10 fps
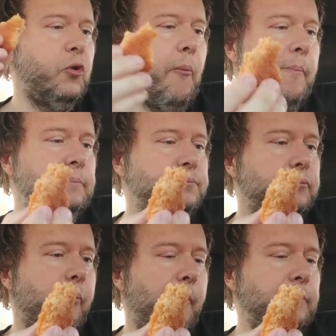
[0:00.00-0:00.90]

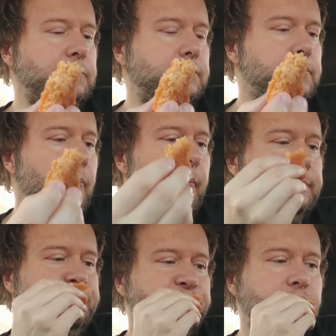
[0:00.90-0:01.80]

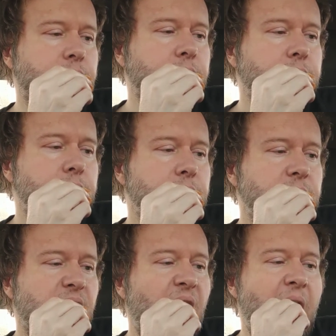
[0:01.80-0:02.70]

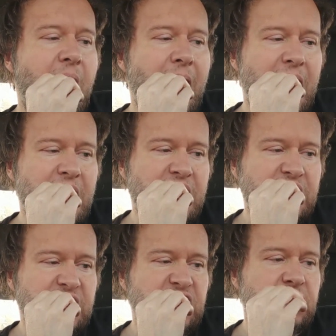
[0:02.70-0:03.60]

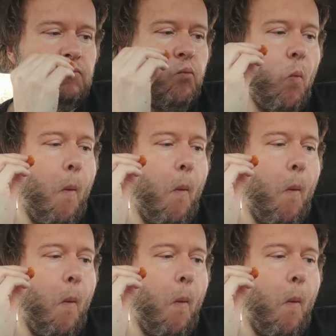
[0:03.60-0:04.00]
(silence)